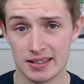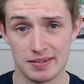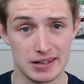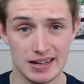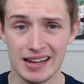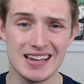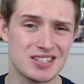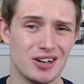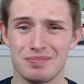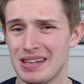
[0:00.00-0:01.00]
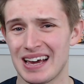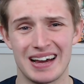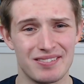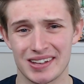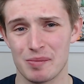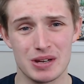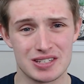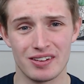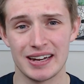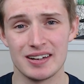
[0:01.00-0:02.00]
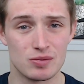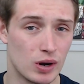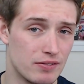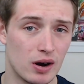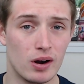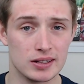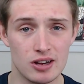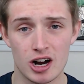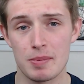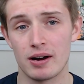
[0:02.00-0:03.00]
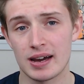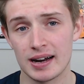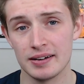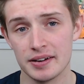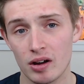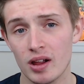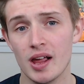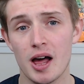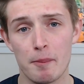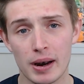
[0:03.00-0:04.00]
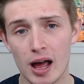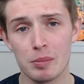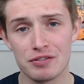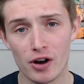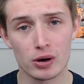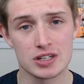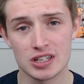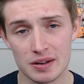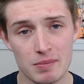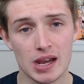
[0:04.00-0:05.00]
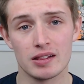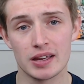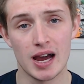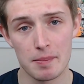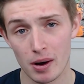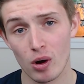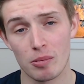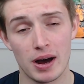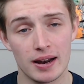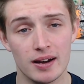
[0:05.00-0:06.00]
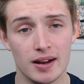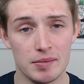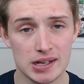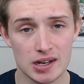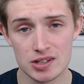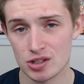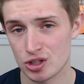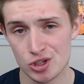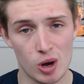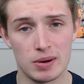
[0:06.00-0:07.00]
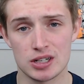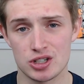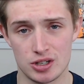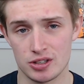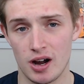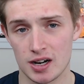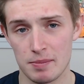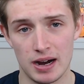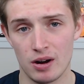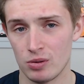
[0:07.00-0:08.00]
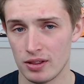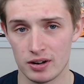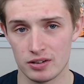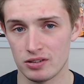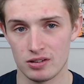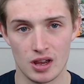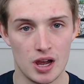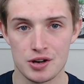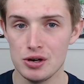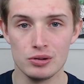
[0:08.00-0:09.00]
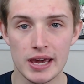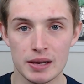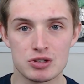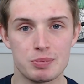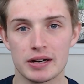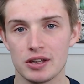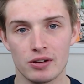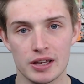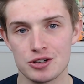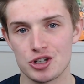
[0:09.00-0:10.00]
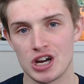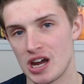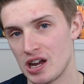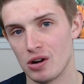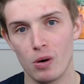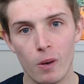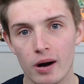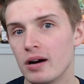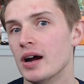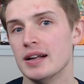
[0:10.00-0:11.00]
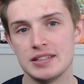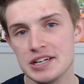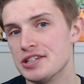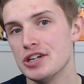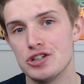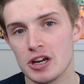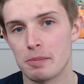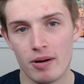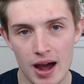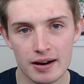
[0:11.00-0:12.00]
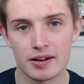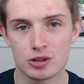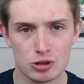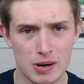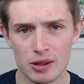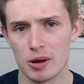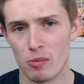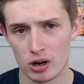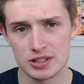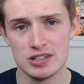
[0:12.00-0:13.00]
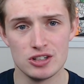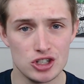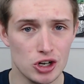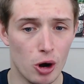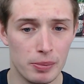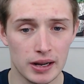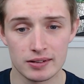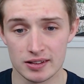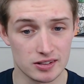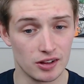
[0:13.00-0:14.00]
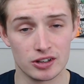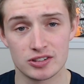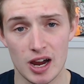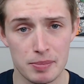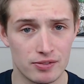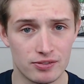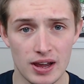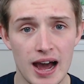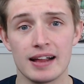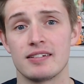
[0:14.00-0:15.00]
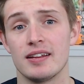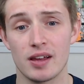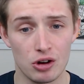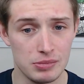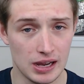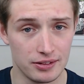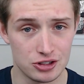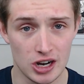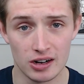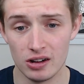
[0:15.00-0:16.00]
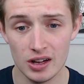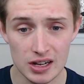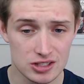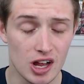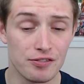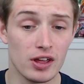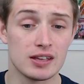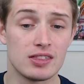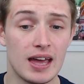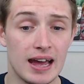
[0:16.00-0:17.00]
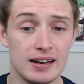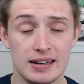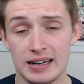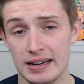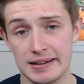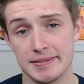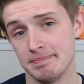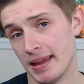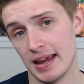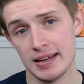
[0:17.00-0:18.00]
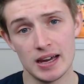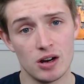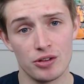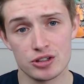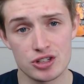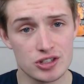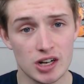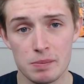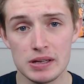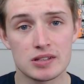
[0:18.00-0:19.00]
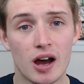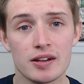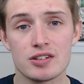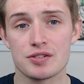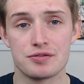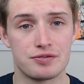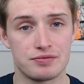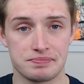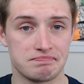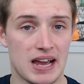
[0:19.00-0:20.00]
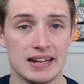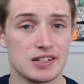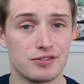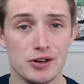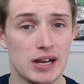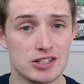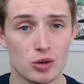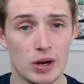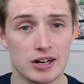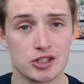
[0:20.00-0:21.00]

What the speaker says: I mean, I guess it'll be kind of like a miscellaneous, whatever I want to talk about kind of deal. But I'll be focusing mainly on Pokemon because there's so much to talk about, whether it's new game speculation or TCG products, which by the way, more TCG openings. That's another type of content that will be on the channel, stuff like that. And yeah, no, there's just going to be tons of content for you guys to watch.